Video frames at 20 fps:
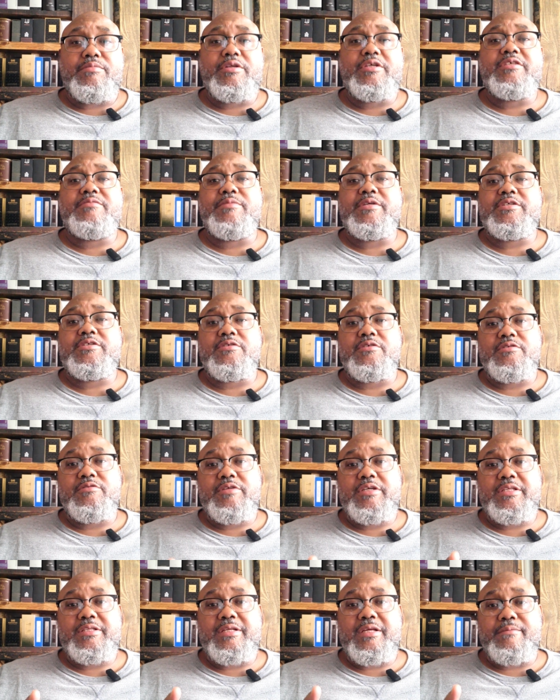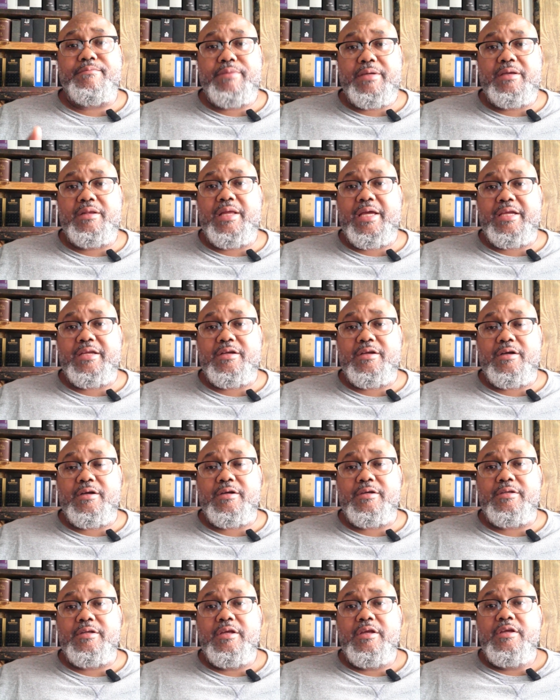And please make sure you hit that bell
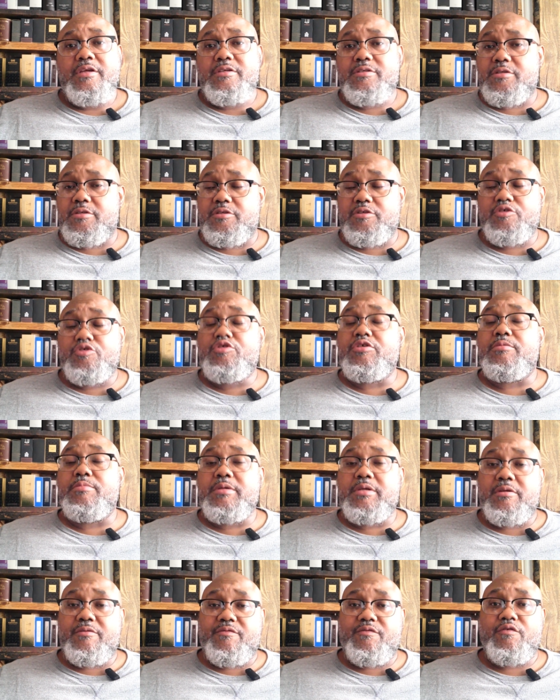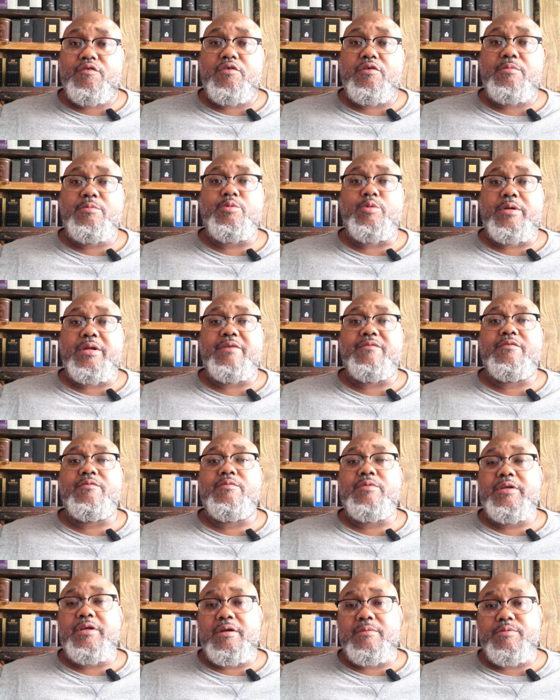icon so that you can be informed whenever
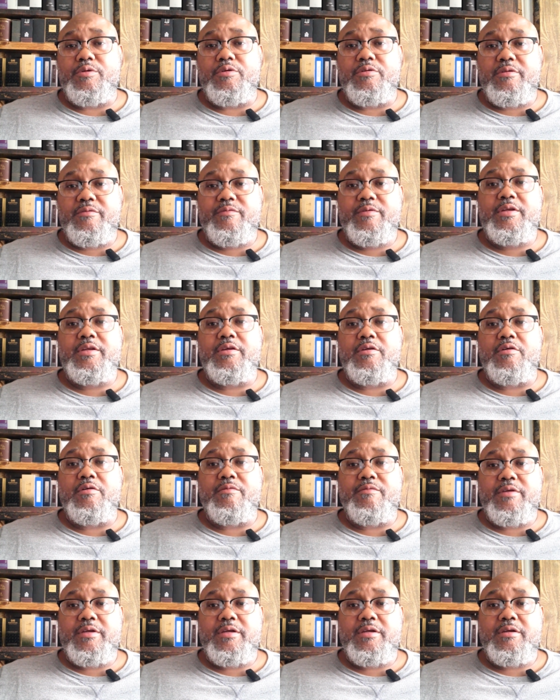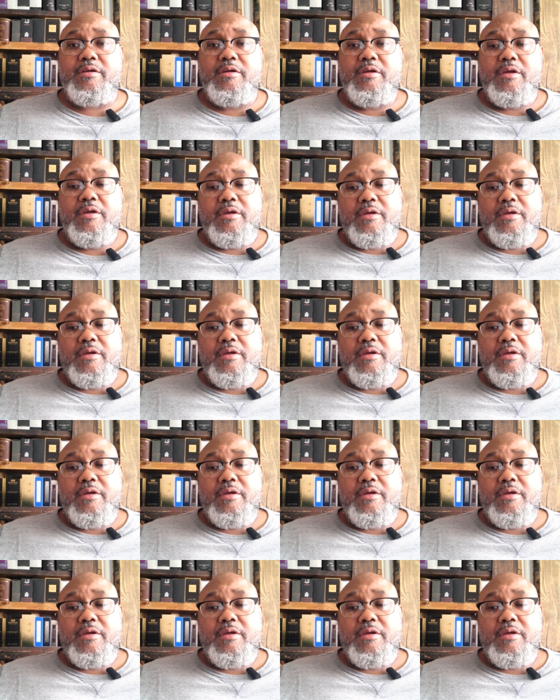we upload a video over here.